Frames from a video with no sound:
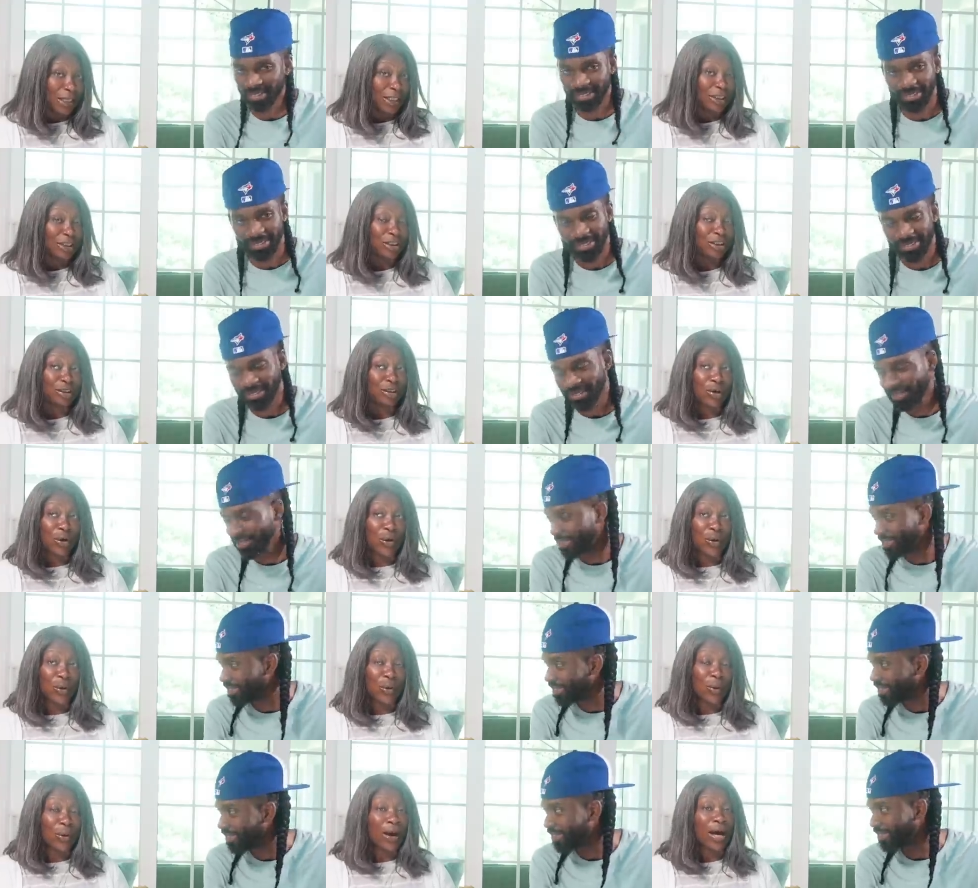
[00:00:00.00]

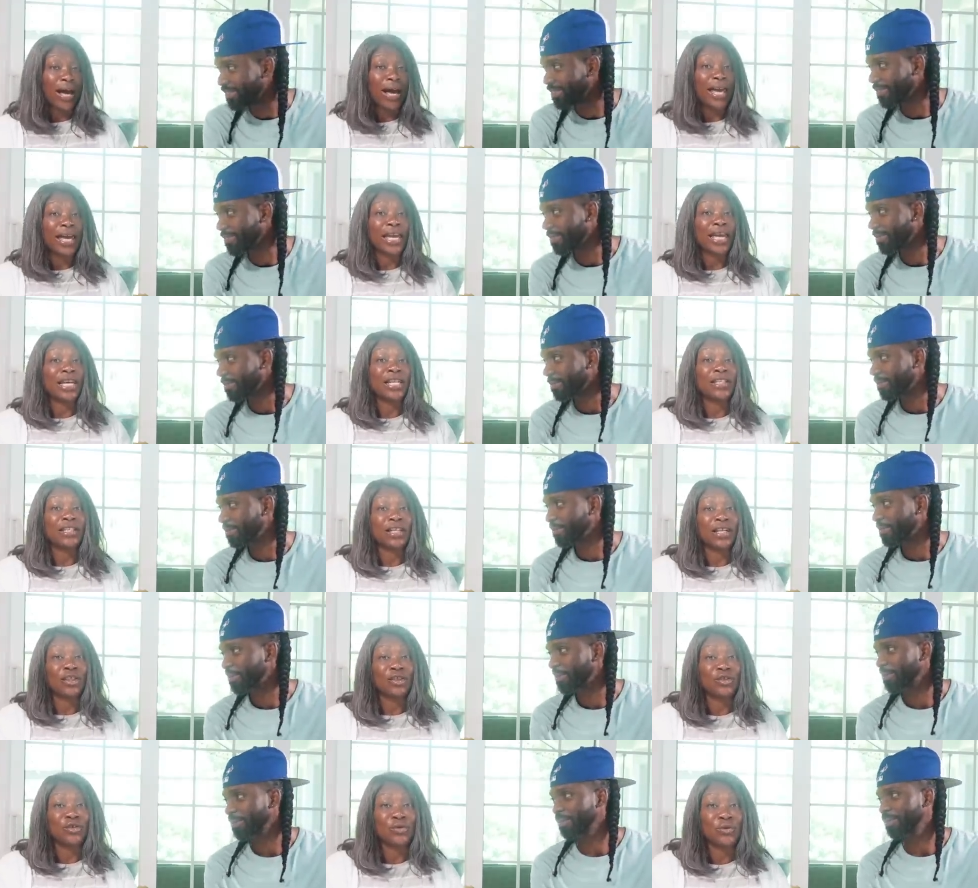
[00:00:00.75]
Speaker 1: So I
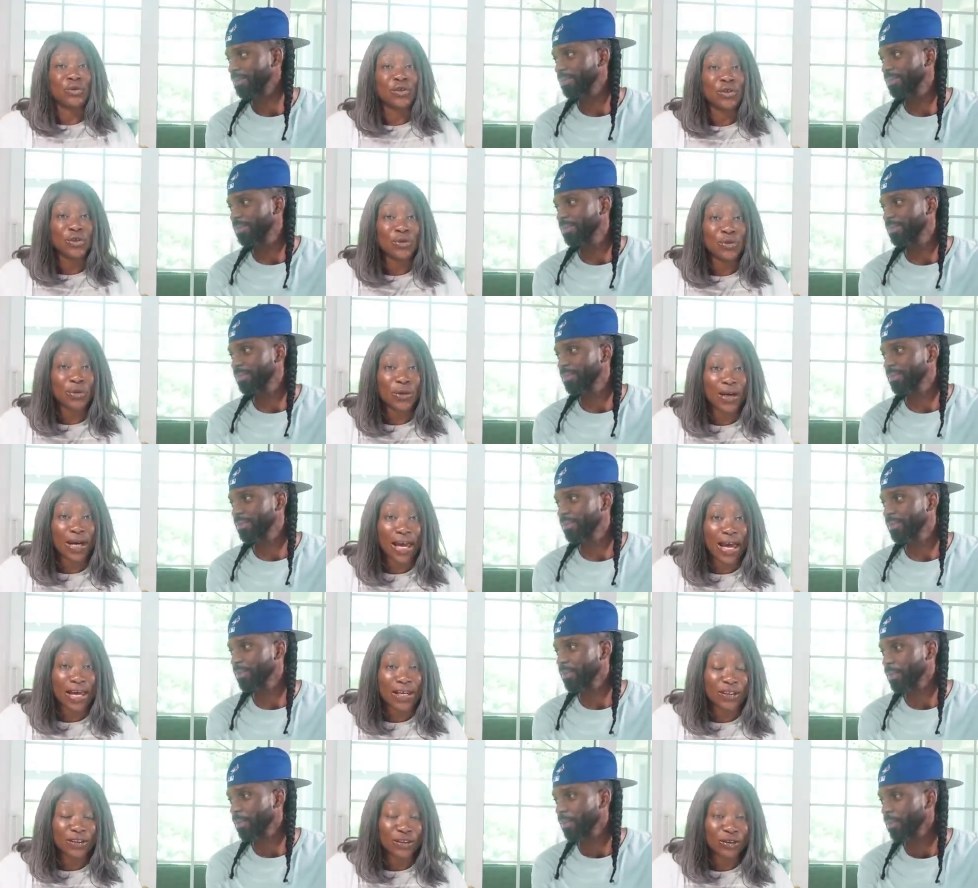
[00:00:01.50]
introduce you
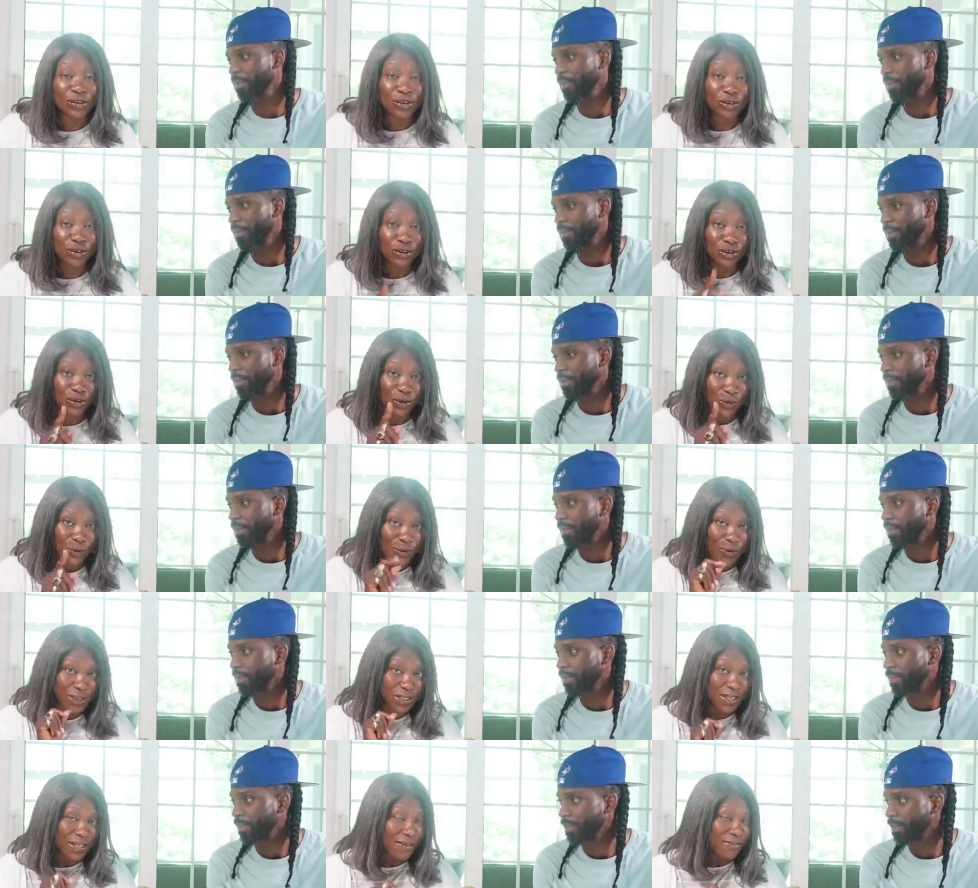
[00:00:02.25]
guys to
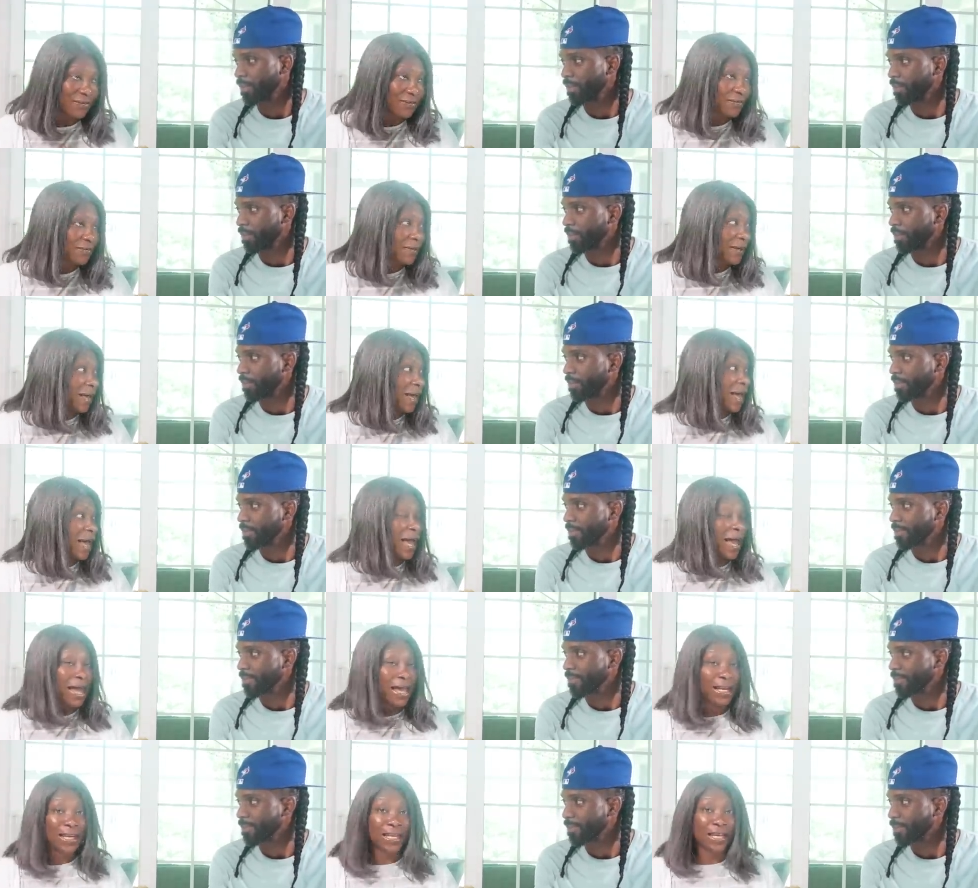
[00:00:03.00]
Joseph,
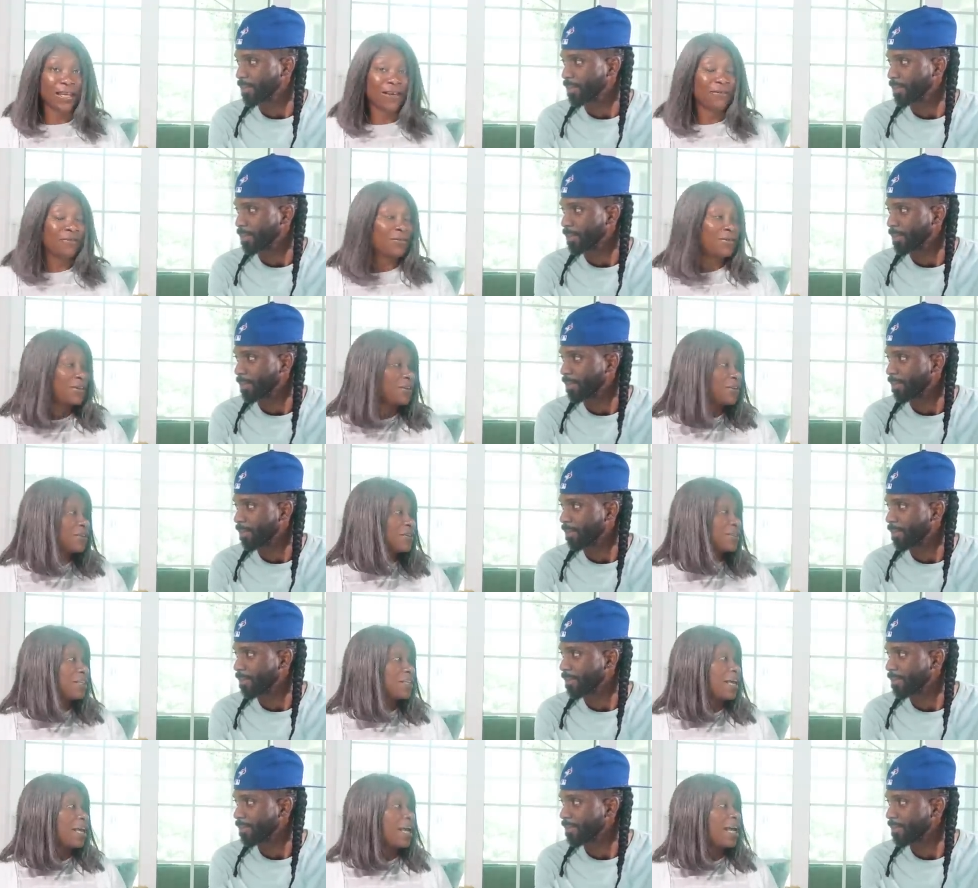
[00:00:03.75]
and if
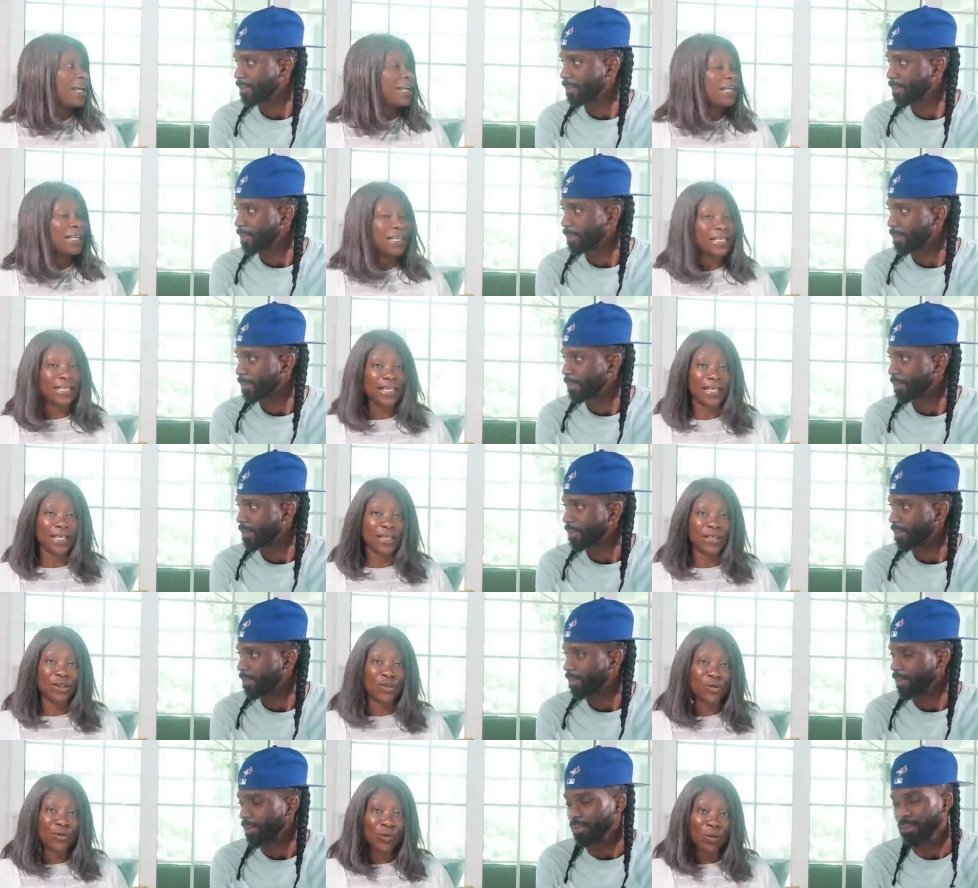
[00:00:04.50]
there's anything
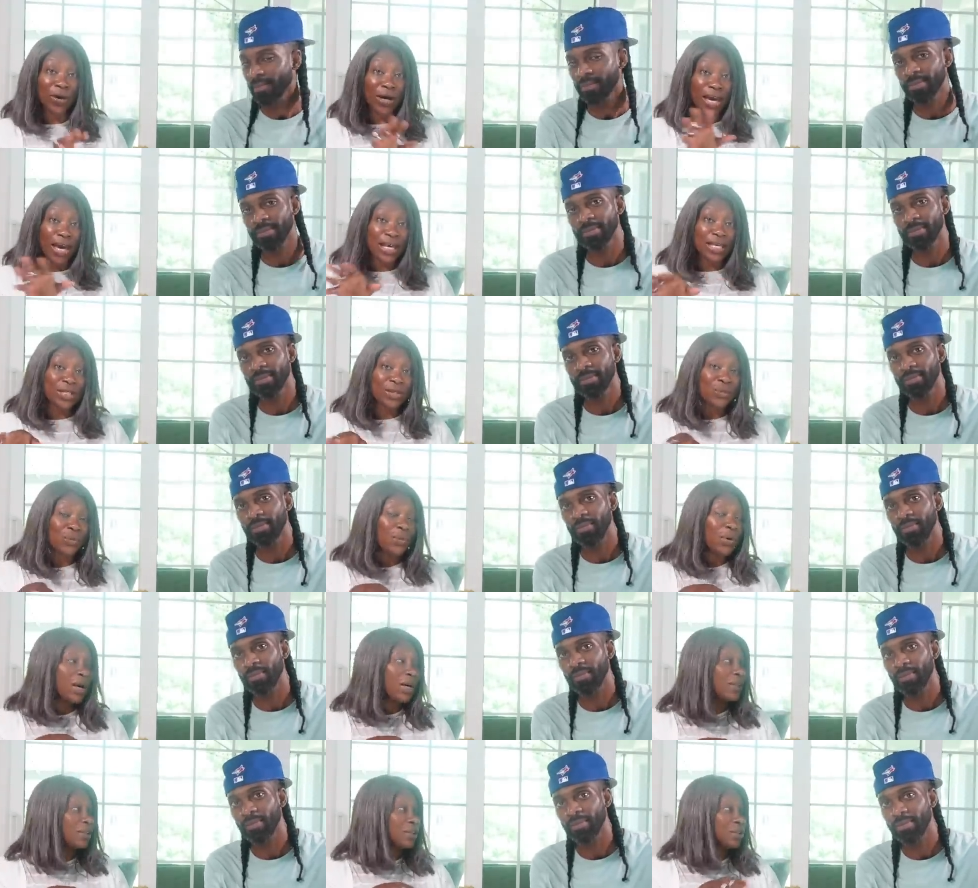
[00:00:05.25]
you guys
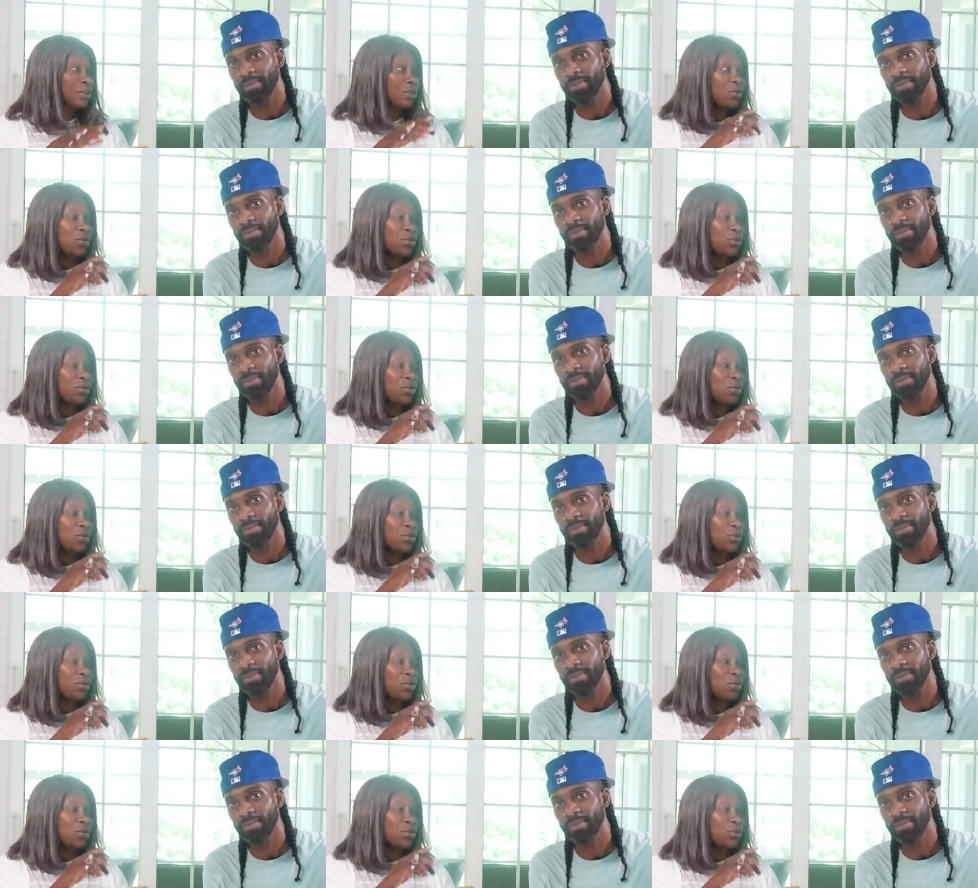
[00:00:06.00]
want to